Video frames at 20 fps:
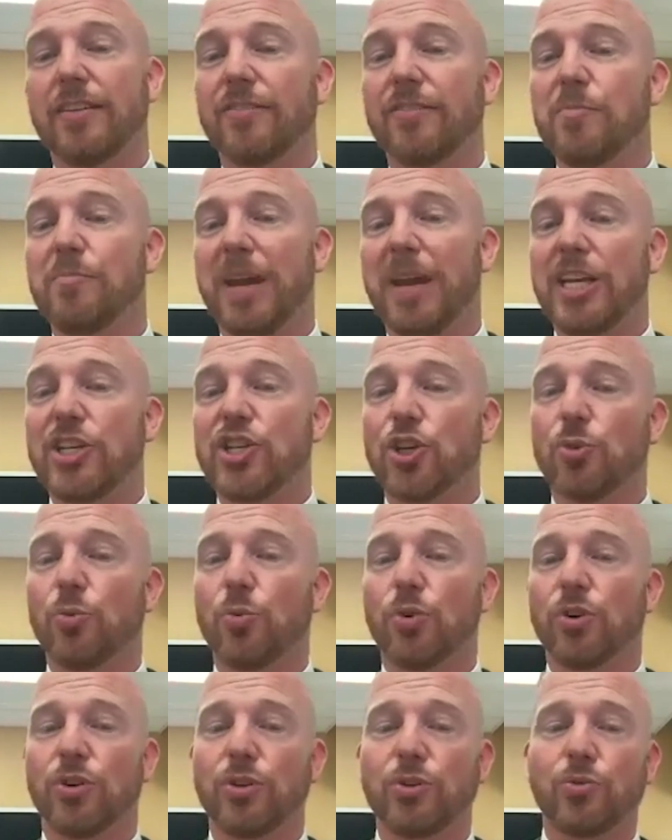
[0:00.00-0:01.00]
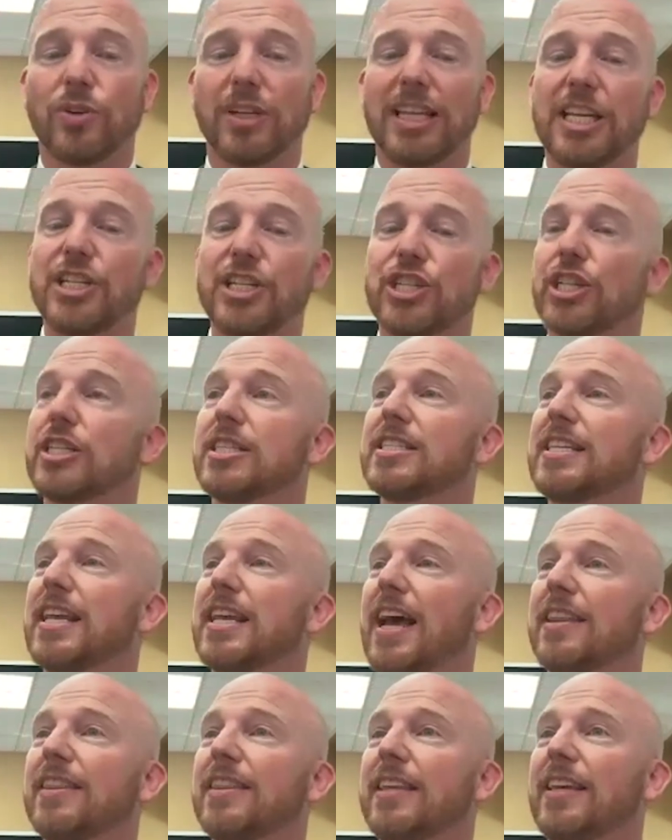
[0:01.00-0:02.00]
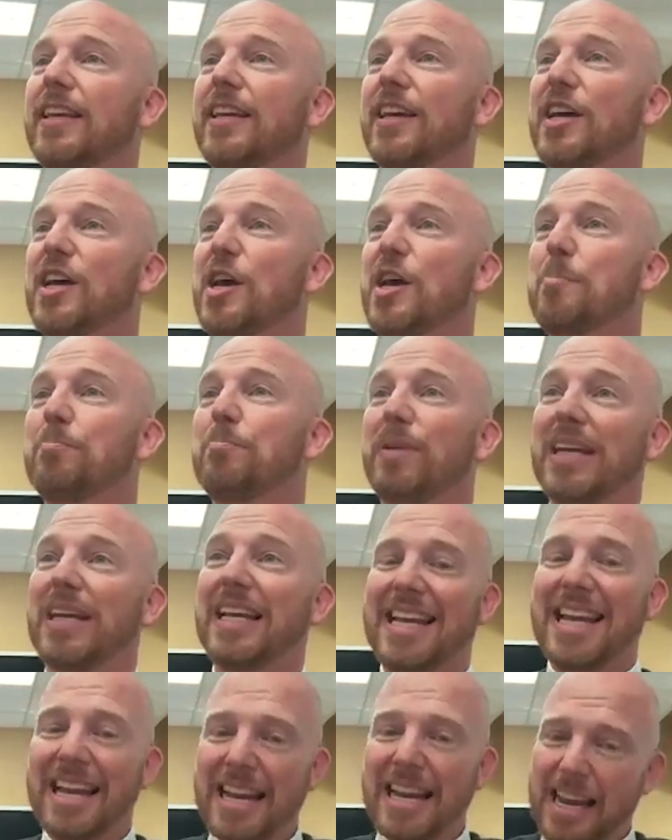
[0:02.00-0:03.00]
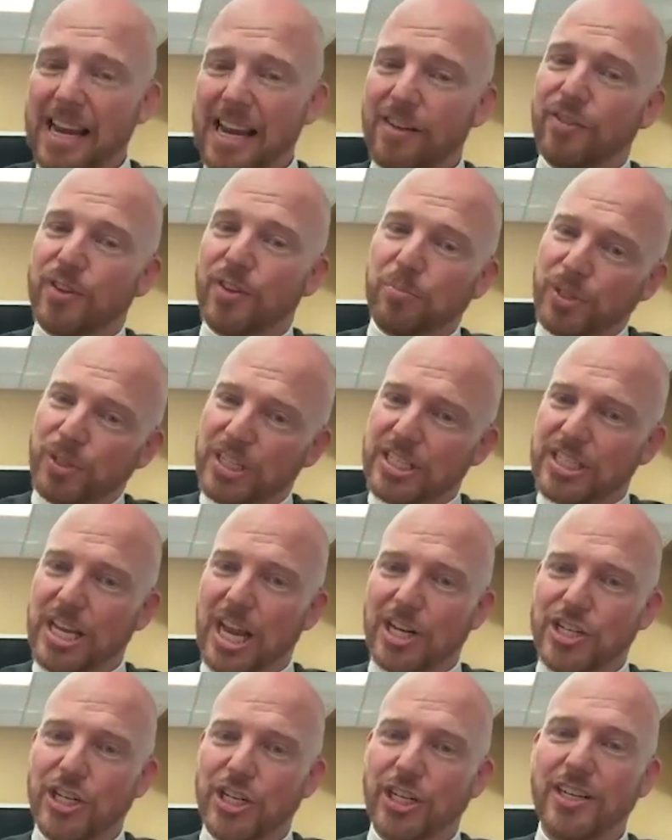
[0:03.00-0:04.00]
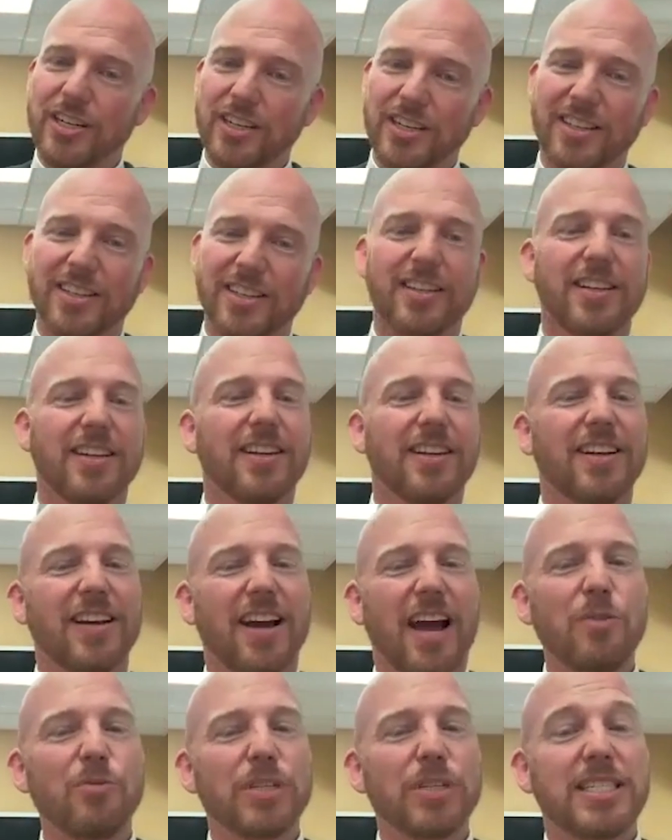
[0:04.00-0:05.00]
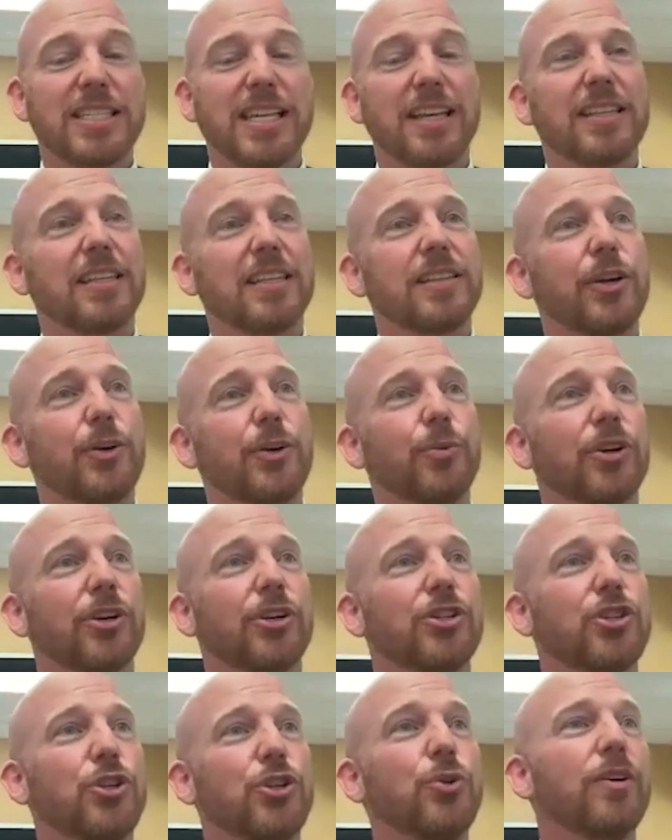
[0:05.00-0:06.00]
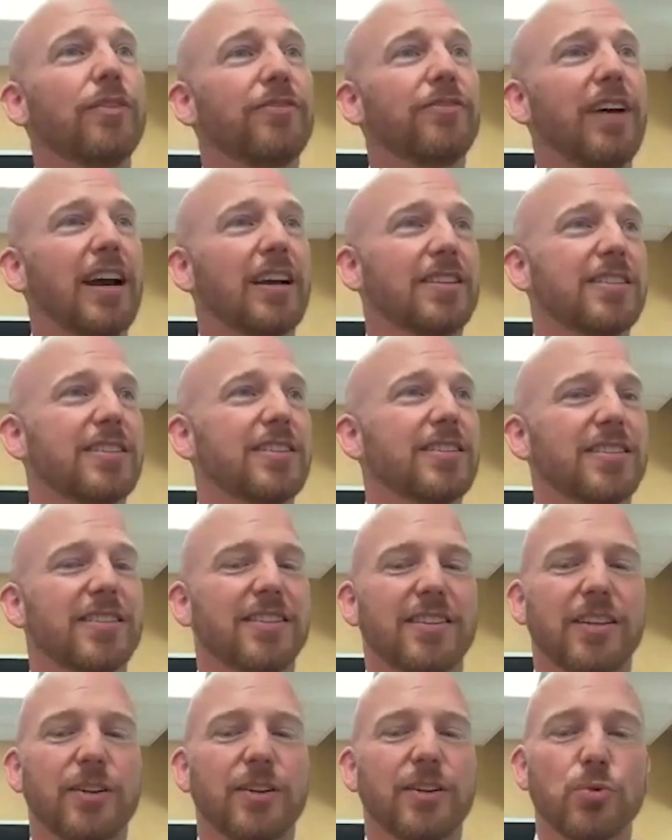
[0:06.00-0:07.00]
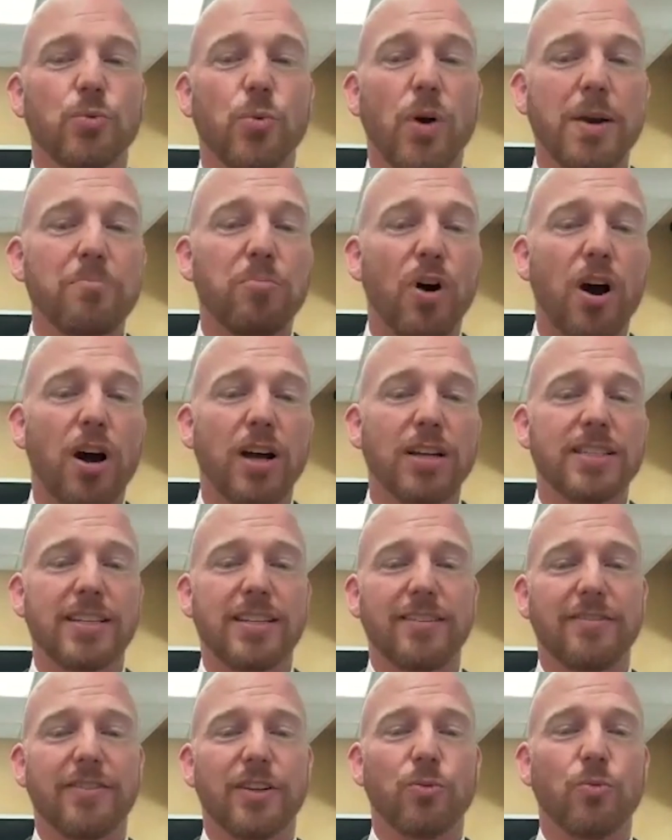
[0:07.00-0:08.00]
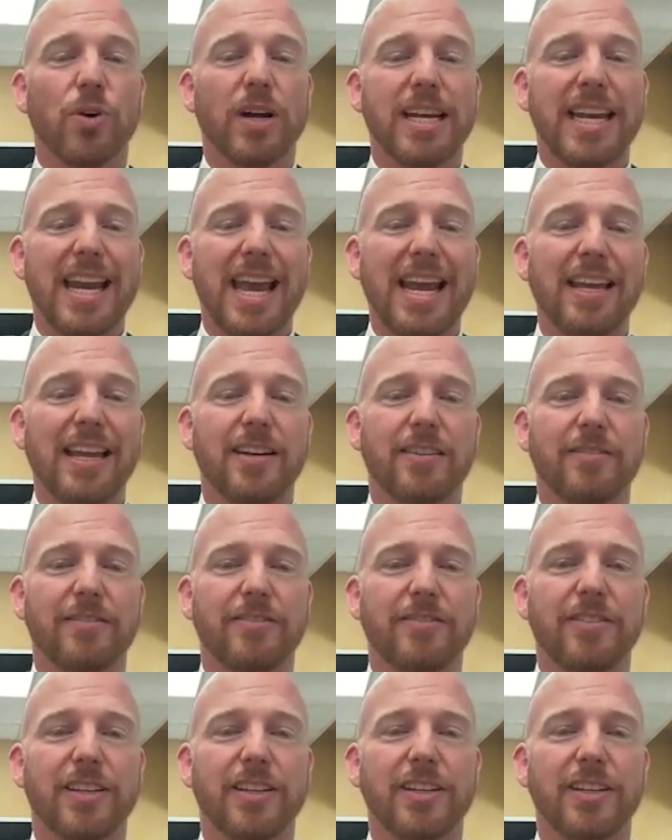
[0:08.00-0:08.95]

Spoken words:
of the major world religions at the beginning of the procession, I would say that there were two effects. There was one positive and one negative.